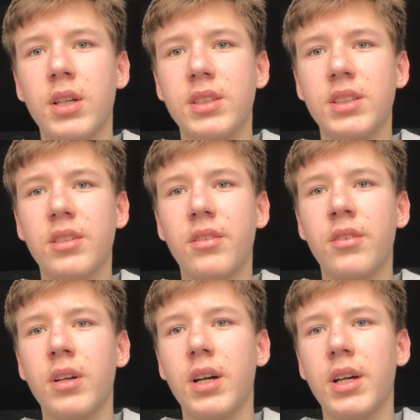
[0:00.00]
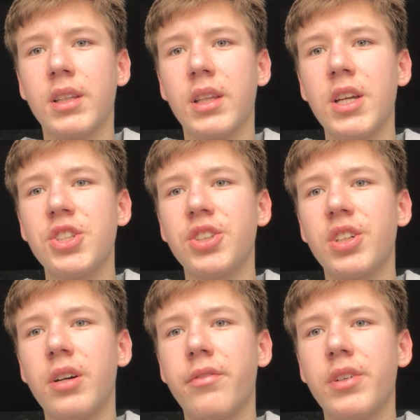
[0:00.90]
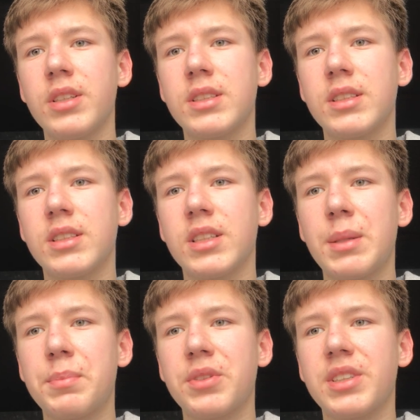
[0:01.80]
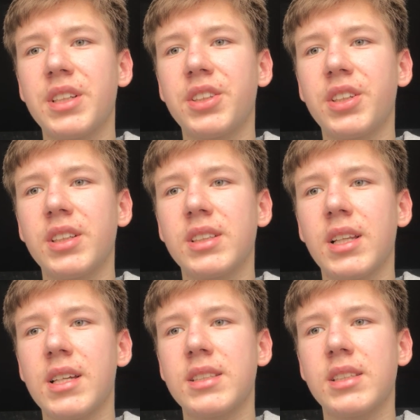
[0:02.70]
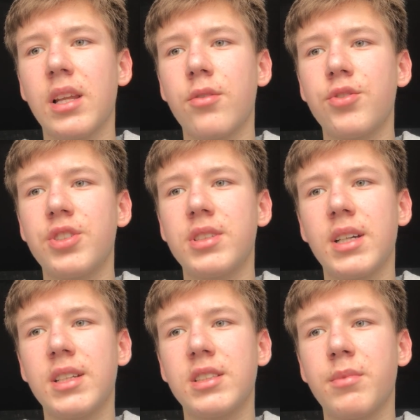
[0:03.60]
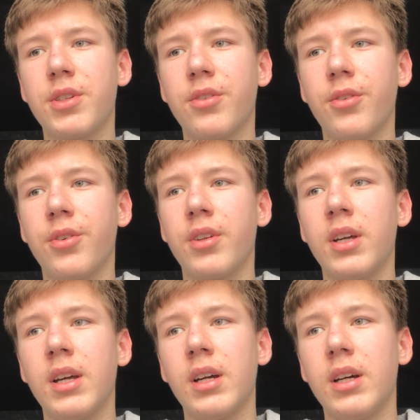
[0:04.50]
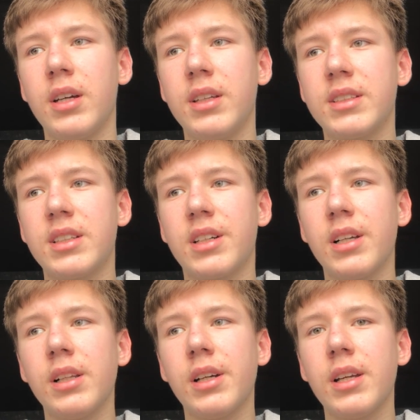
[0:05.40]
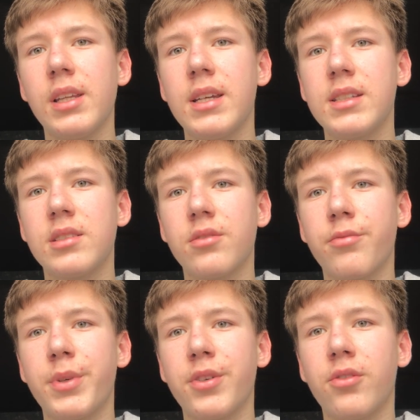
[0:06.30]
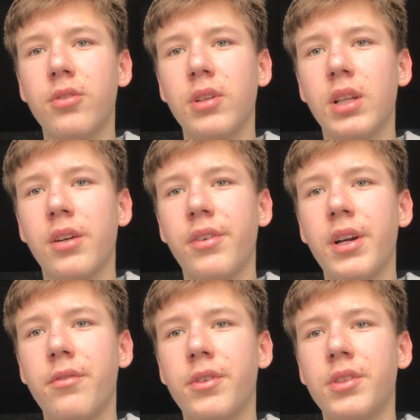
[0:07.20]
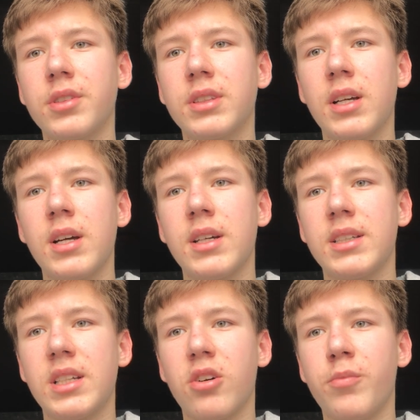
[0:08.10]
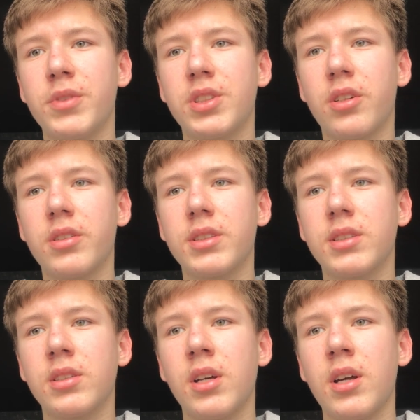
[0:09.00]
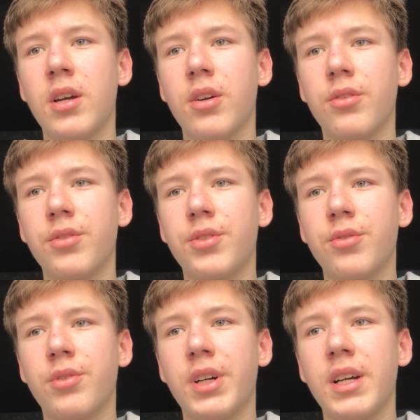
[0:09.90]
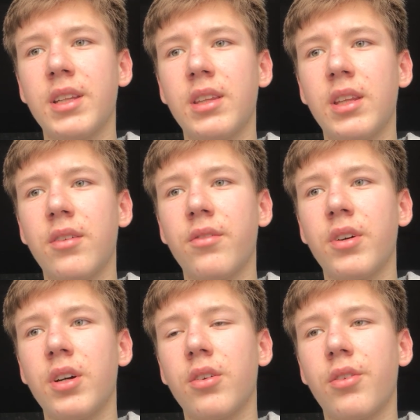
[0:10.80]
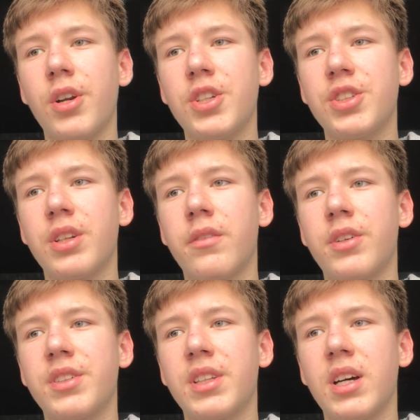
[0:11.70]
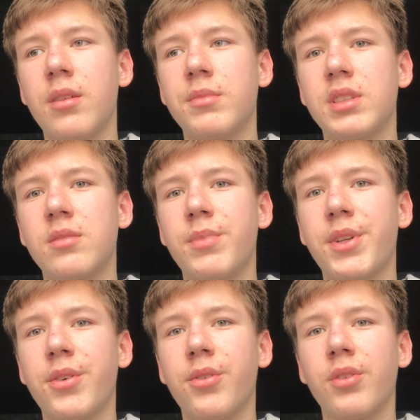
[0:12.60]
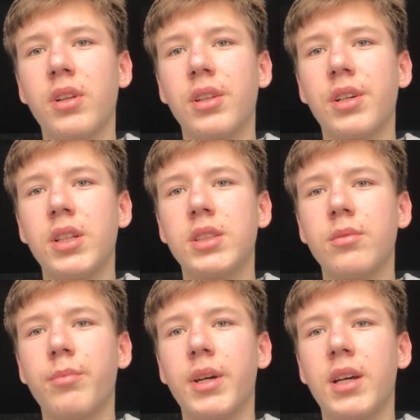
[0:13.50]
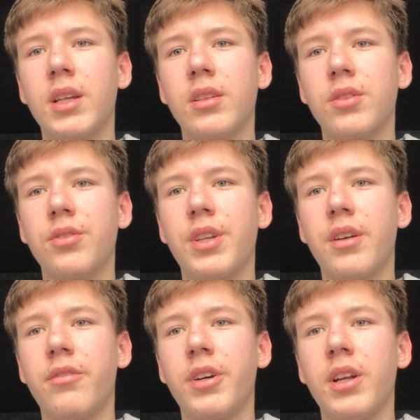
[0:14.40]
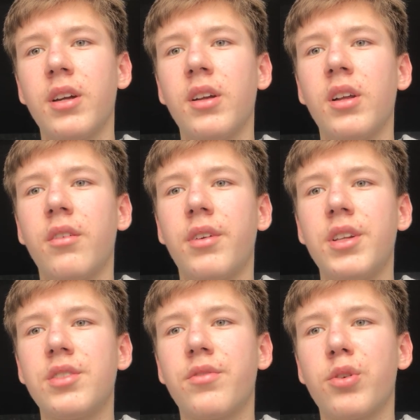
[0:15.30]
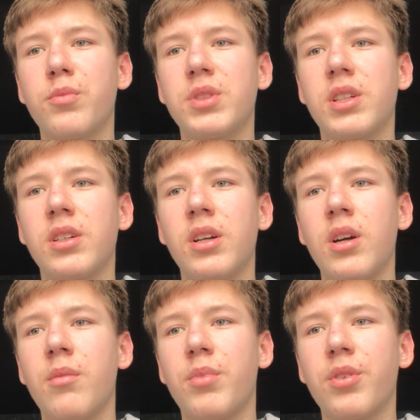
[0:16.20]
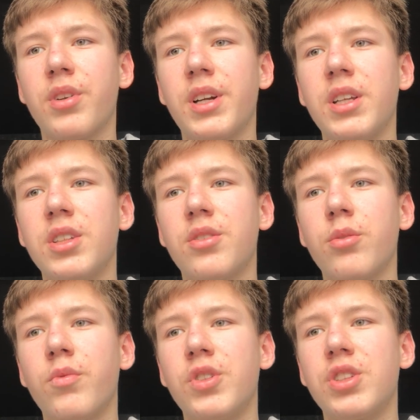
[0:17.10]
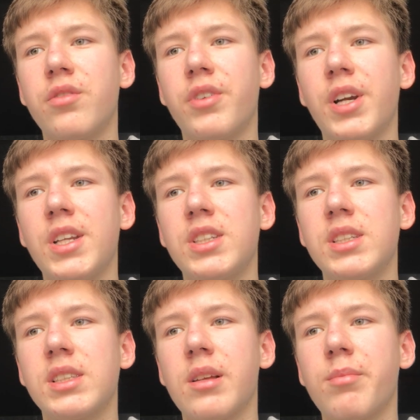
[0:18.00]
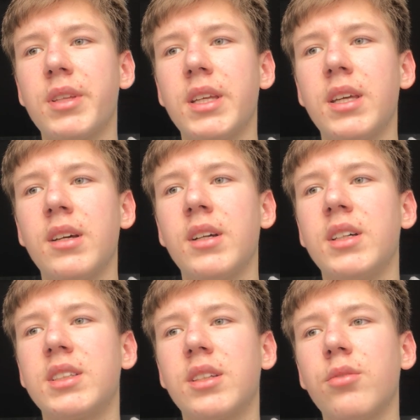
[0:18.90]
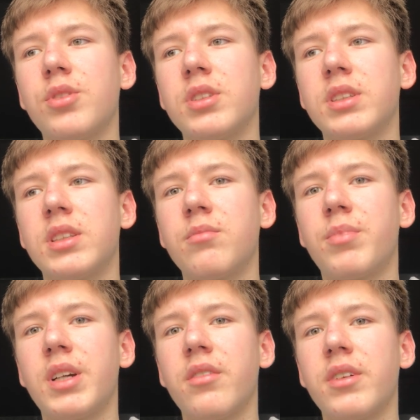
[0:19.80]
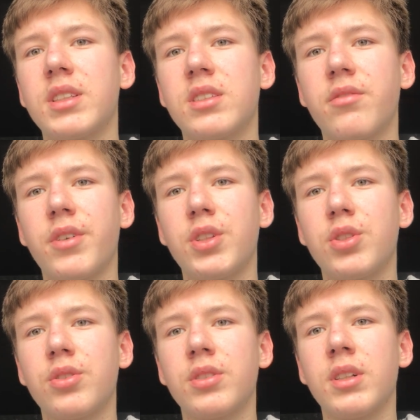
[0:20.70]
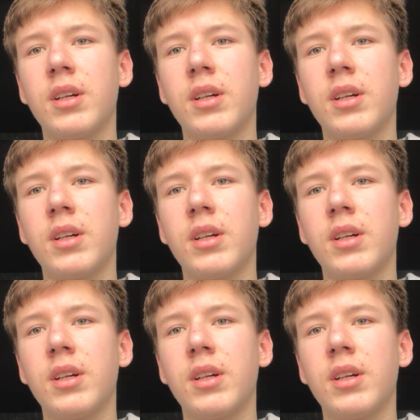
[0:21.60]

their application reference and is the last launch since Bitcoin in the early days of Bitcoin a lever fork the open source code to create new version over time. This Bitcoin alteration begin to derive range from their programming through which different slowly soldiers in previous future